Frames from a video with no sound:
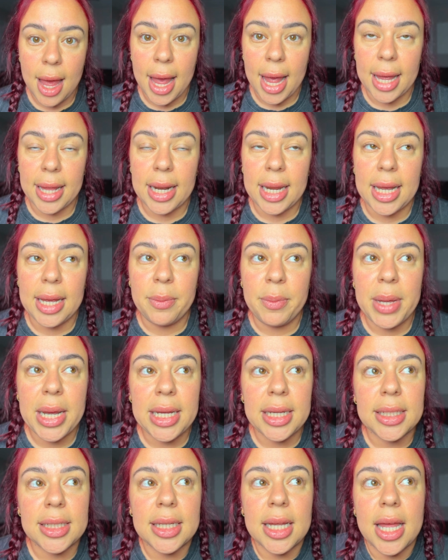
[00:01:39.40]
And it
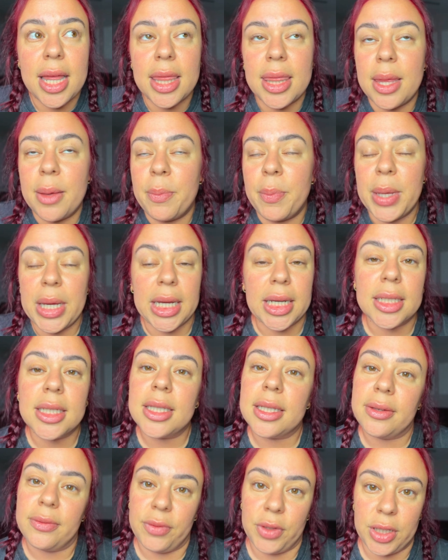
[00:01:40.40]
makes the biggest
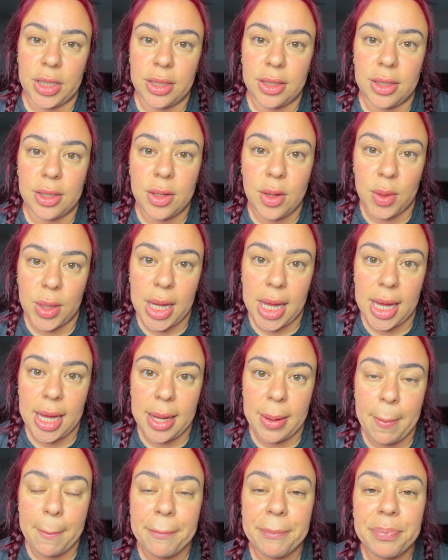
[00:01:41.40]
difference,
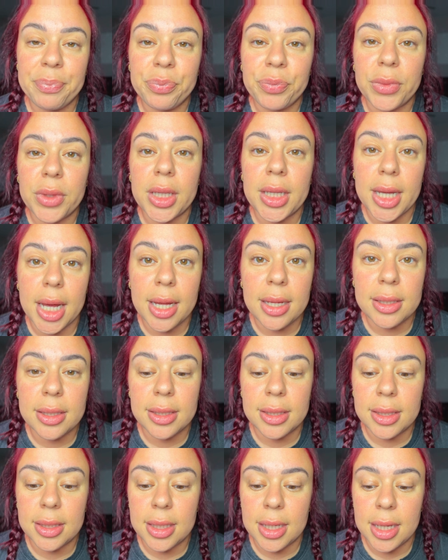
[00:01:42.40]
okay?
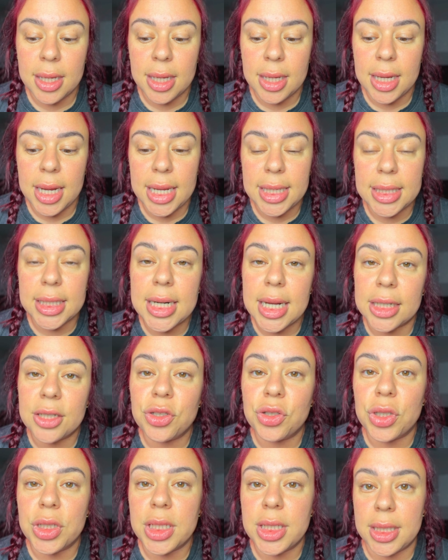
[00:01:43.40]
Yes, it's an
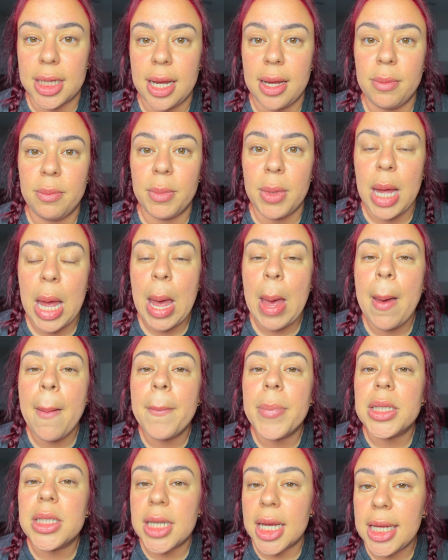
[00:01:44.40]
extra step,
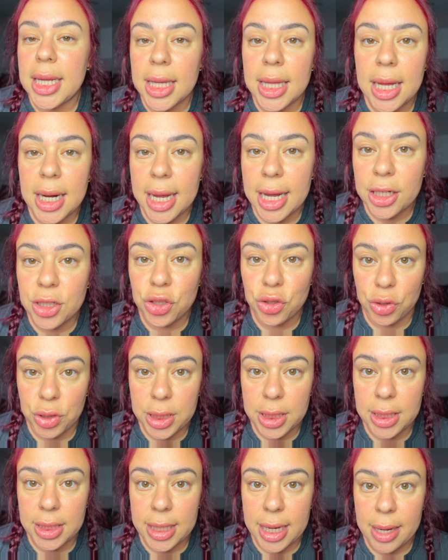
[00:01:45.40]
but taking that extra
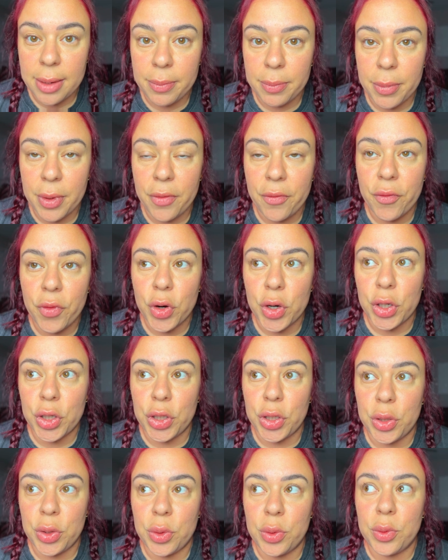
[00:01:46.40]
step for
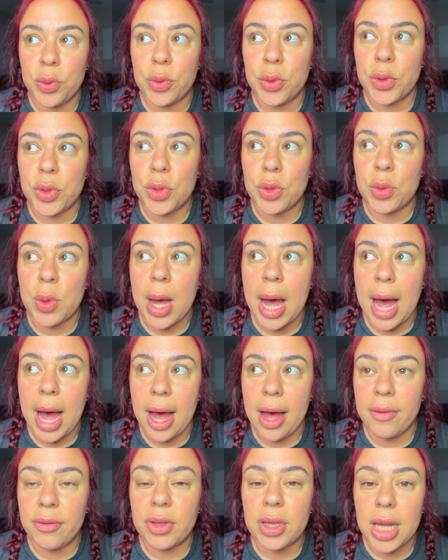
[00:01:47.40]
you to
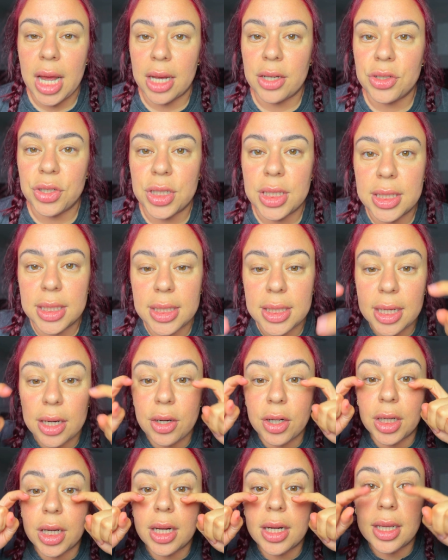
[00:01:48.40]
have lashes that
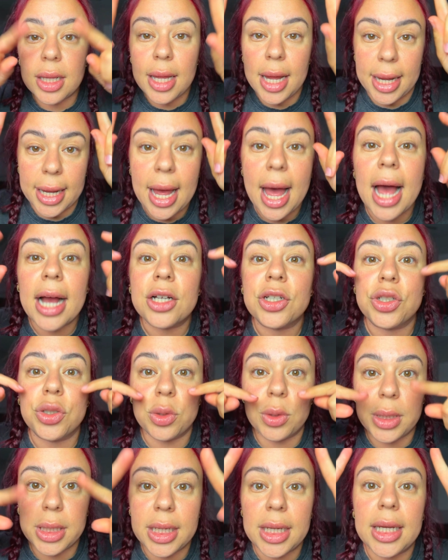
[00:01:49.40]
are gonna like
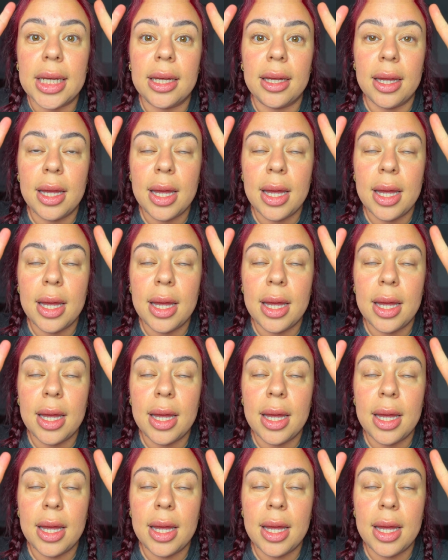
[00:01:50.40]
actually